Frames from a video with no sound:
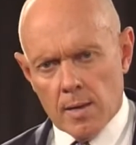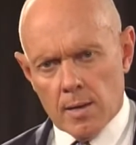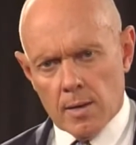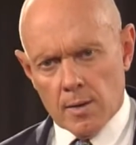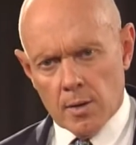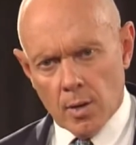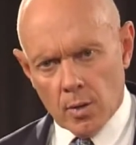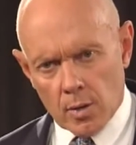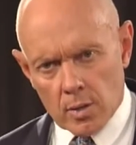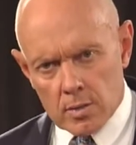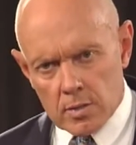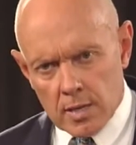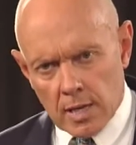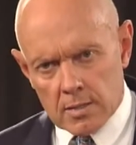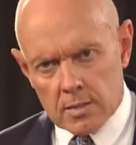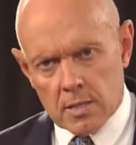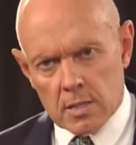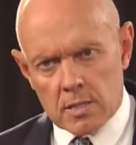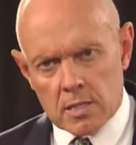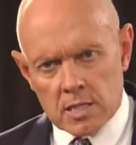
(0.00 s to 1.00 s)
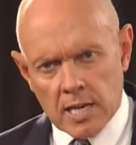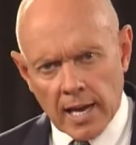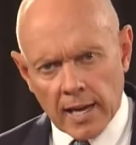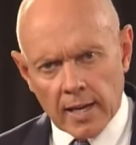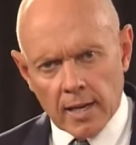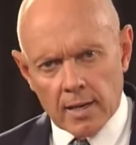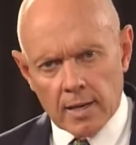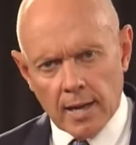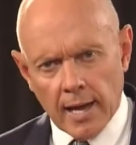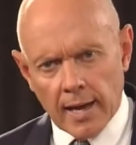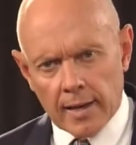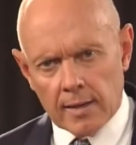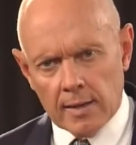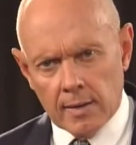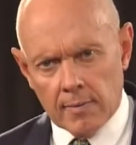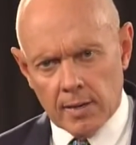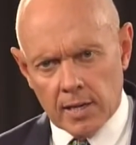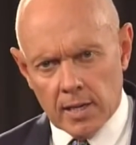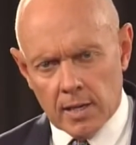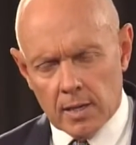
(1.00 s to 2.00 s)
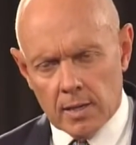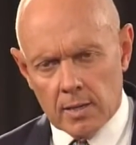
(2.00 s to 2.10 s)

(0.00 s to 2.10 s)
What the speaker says: Notice that's the second activity.